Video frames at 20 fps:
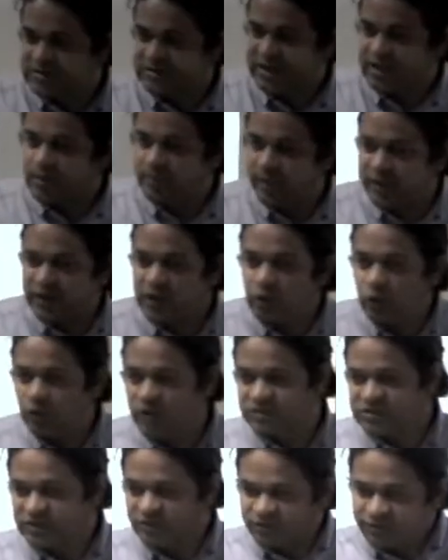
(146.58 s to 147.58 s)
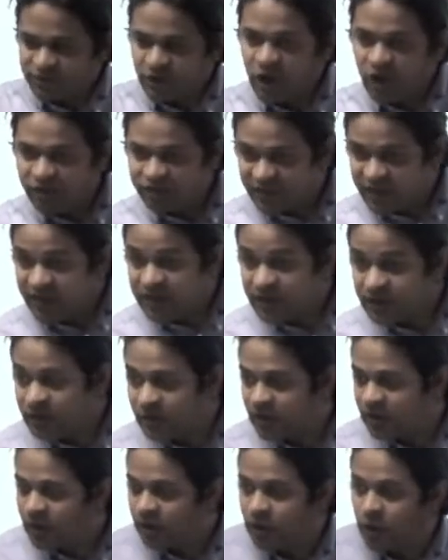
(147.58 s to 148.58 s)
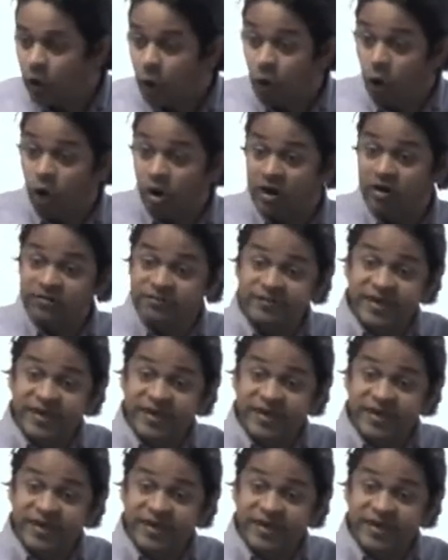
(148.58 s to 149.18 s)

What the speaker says: is anybody who is involved in or